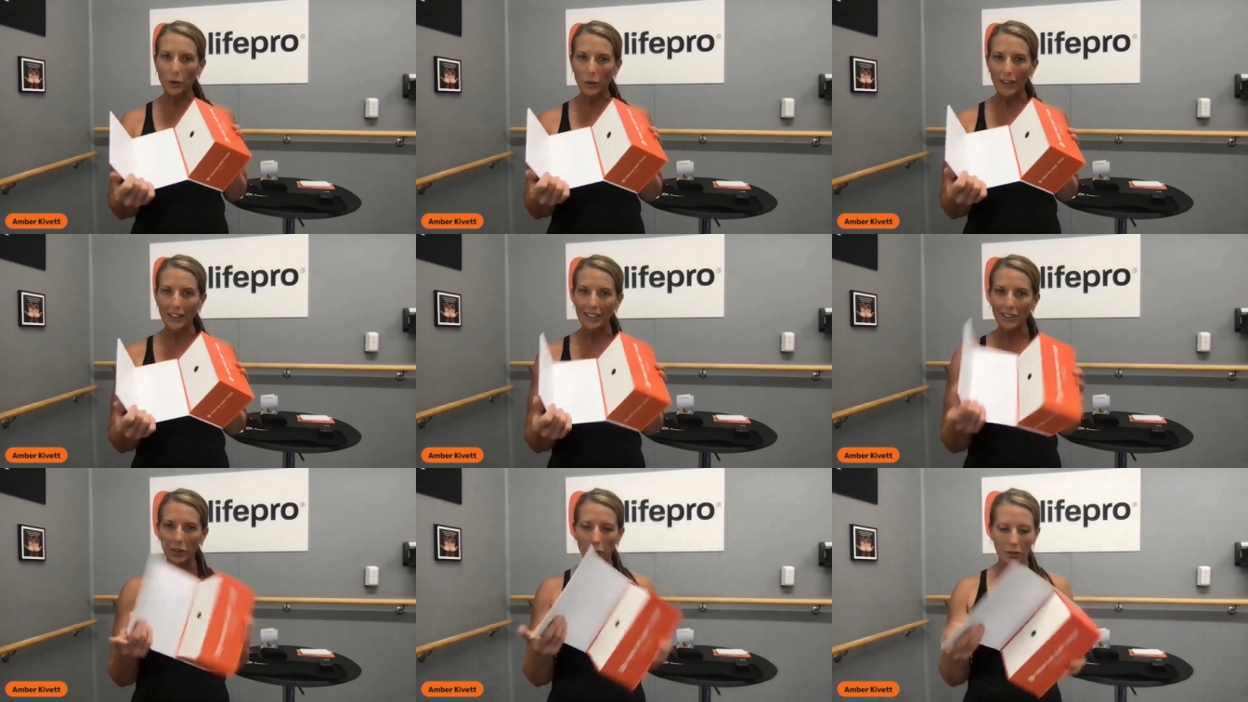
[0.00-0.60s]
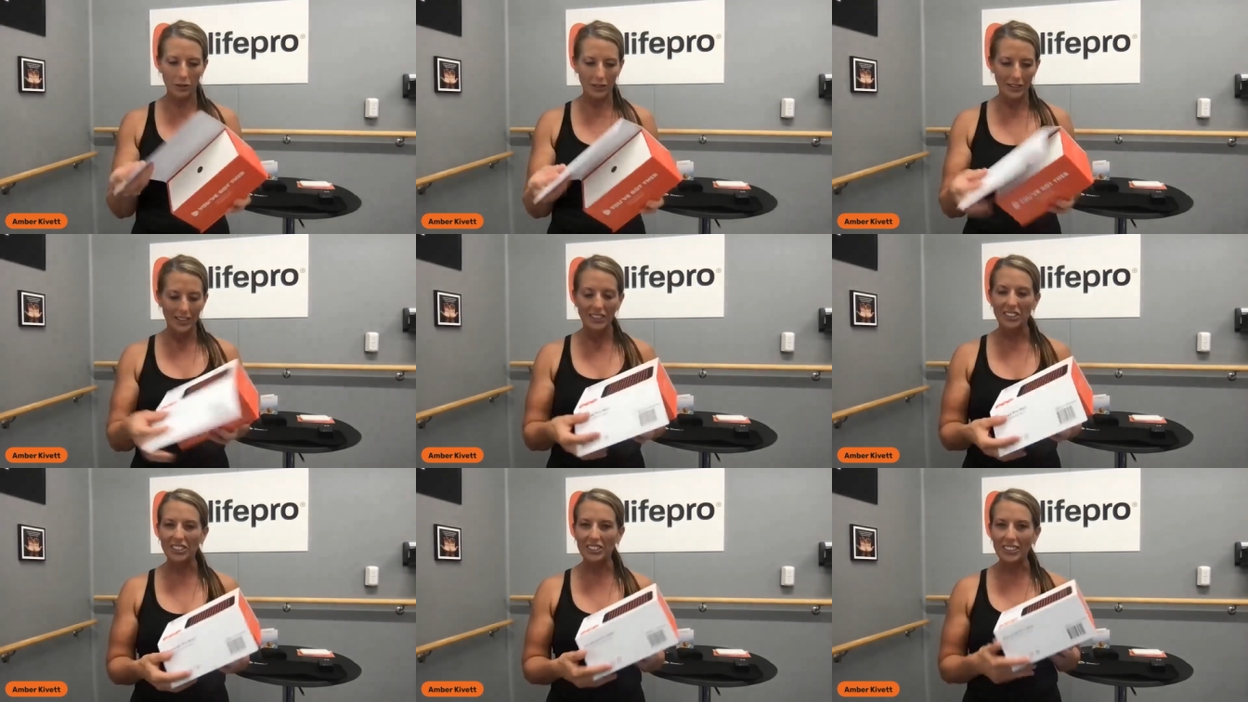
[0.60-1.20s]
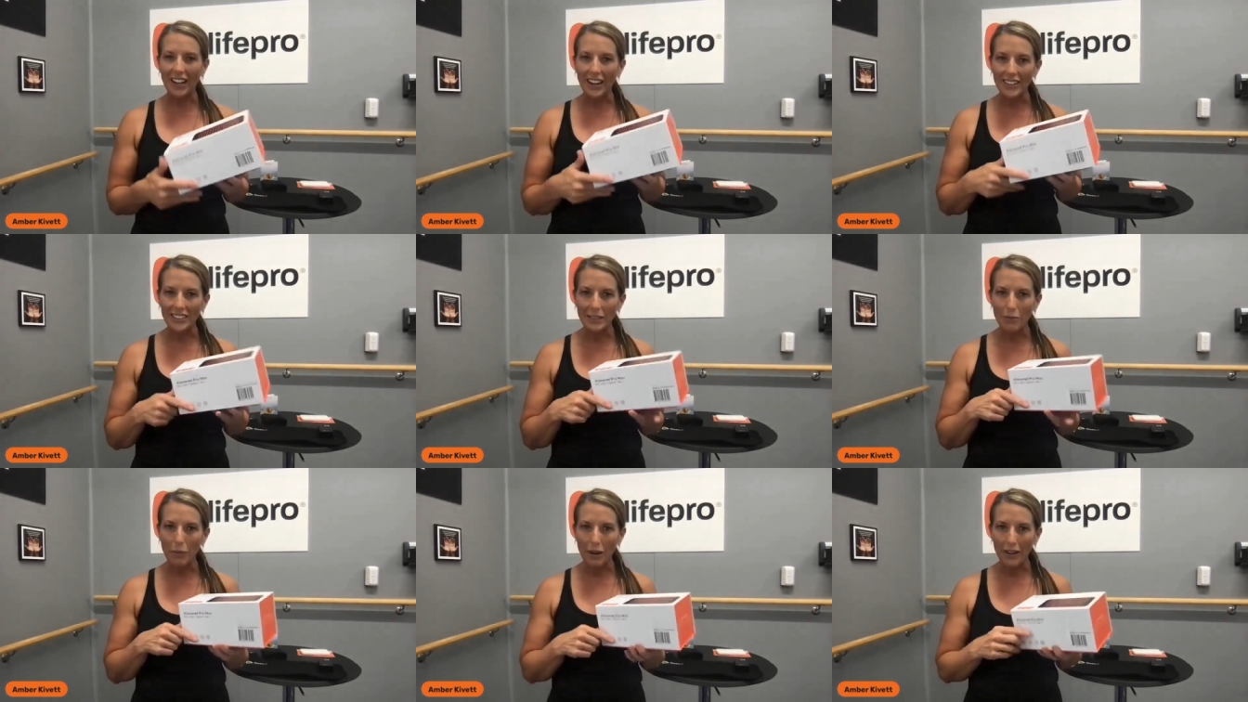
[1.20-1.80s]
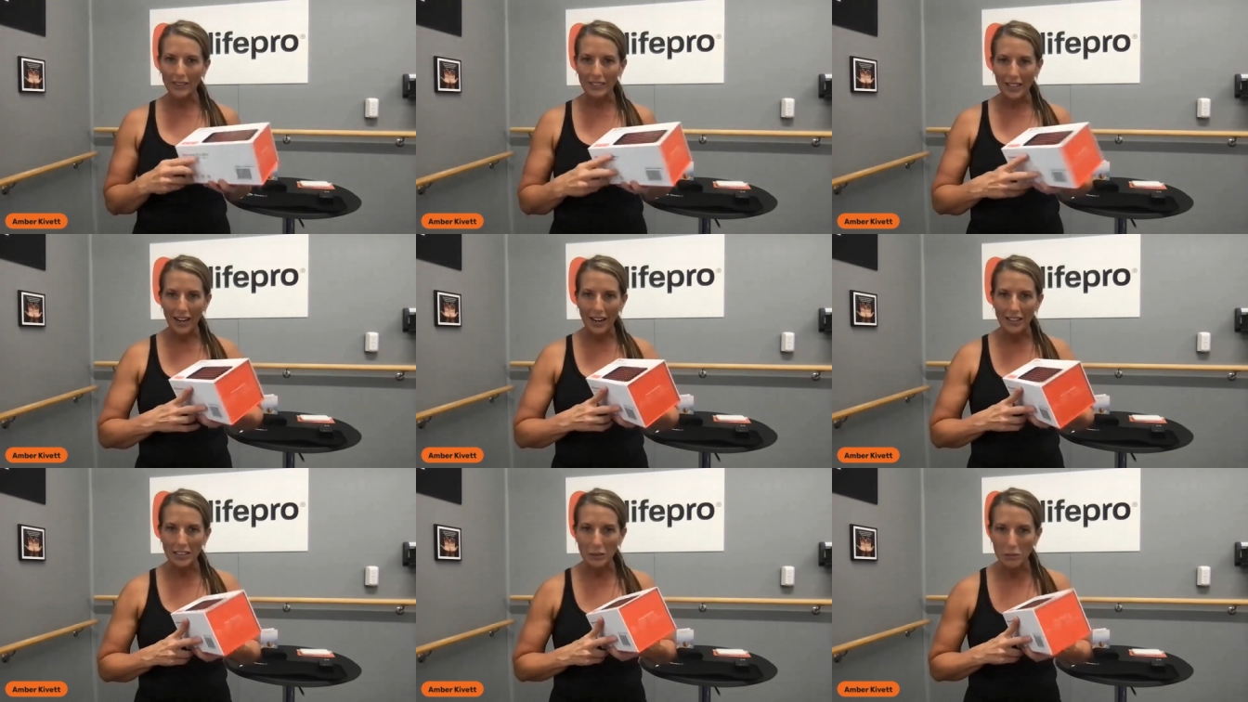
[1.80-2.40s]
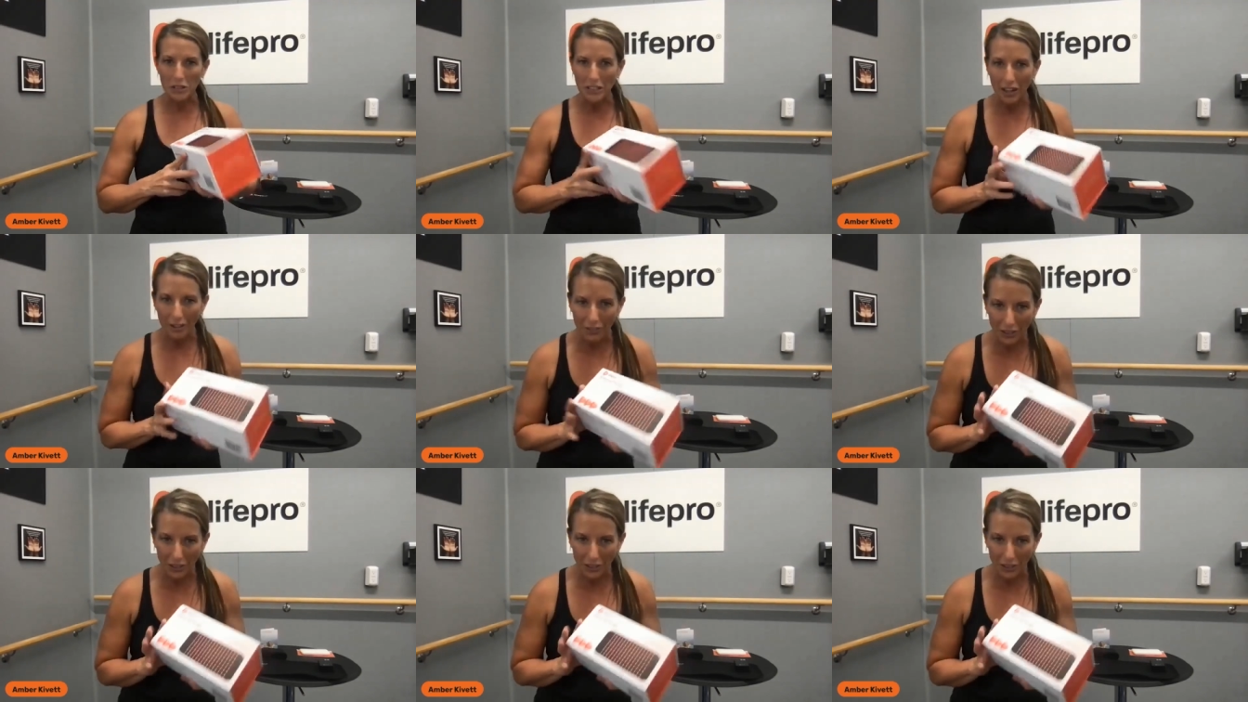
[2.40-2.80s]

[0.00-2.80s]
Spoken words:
great little disguising box to hide some stuff